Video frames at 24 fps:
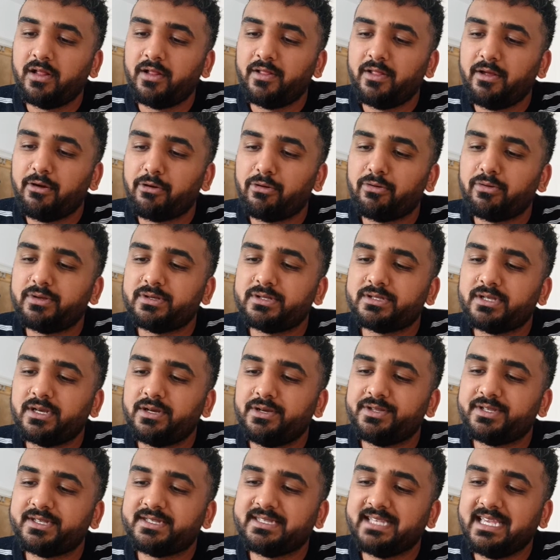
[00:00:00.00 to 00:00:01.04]
There are also
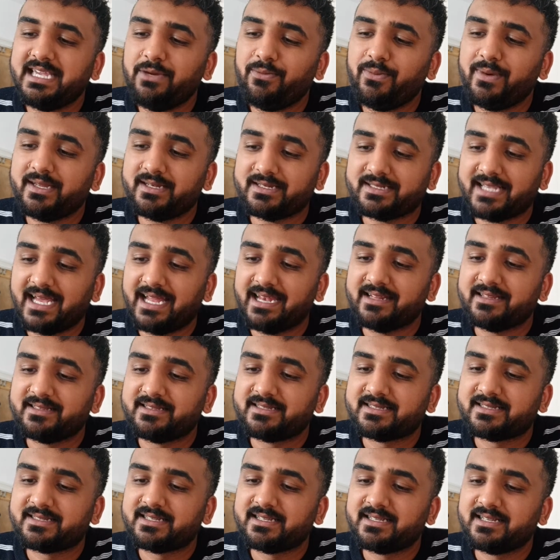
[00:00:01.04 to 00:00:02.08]
the seaweed
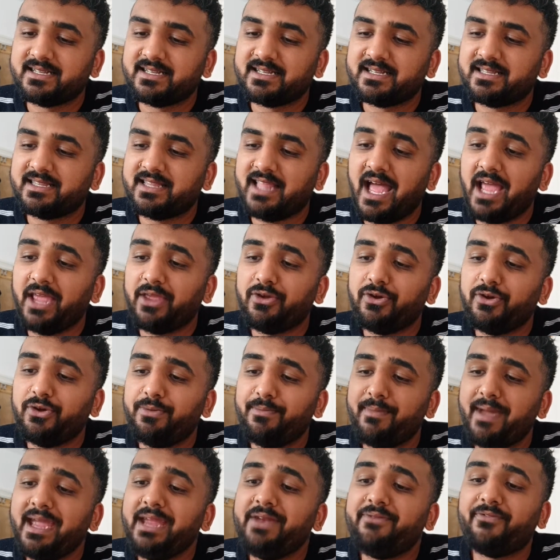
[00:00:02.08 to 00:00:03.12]
salads that you
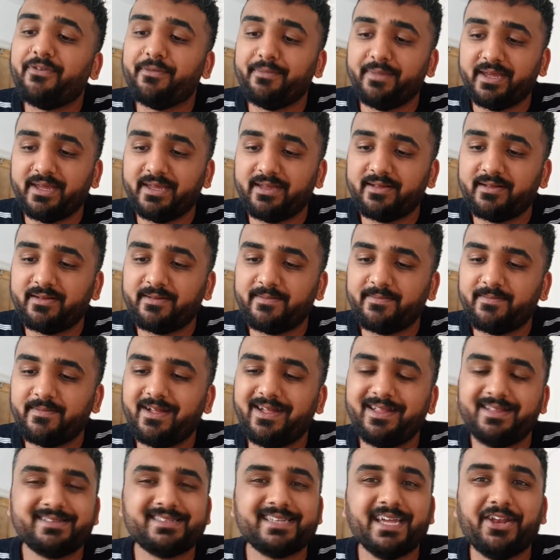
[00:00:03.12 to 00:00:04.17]
made for me,
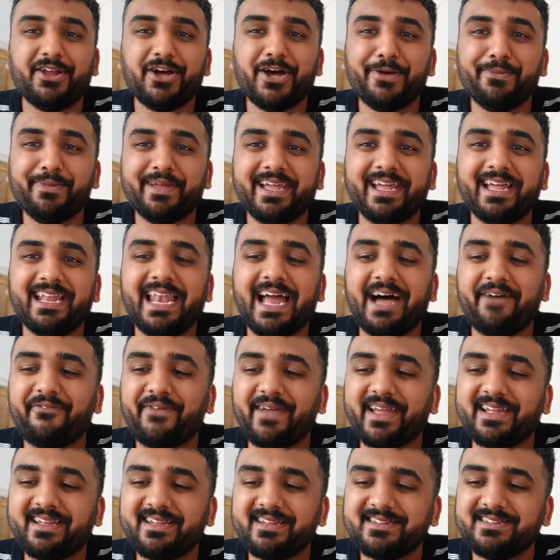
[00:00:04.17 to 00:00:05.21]
said Hermie,
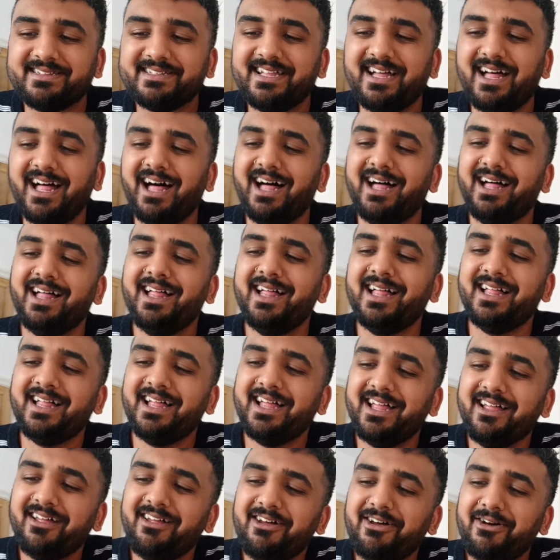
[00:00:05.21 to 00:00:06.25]
laughing.
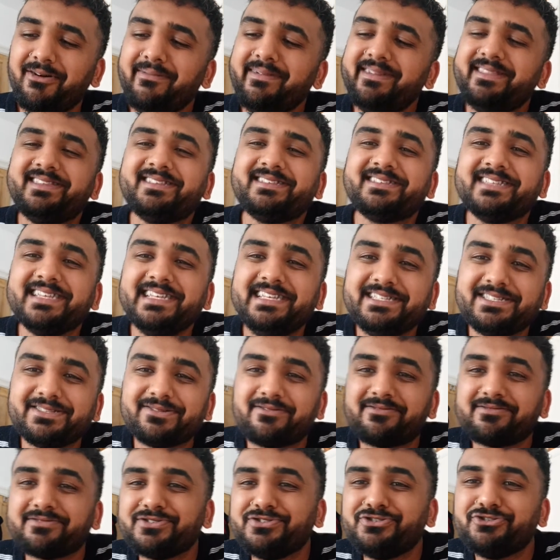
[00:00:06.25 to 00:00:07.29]
With sea
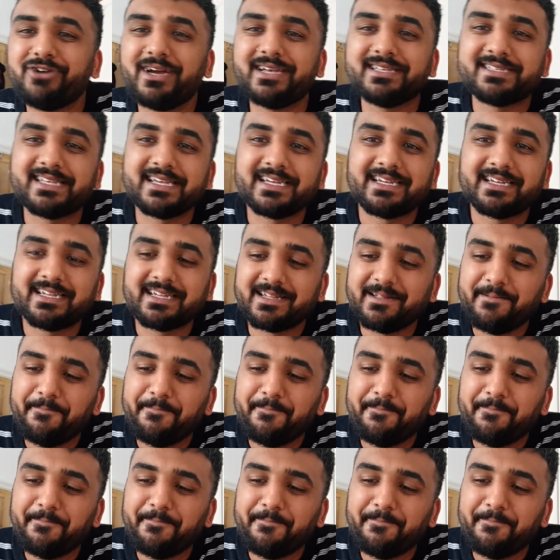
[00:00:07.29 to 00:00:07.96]
salt dressing.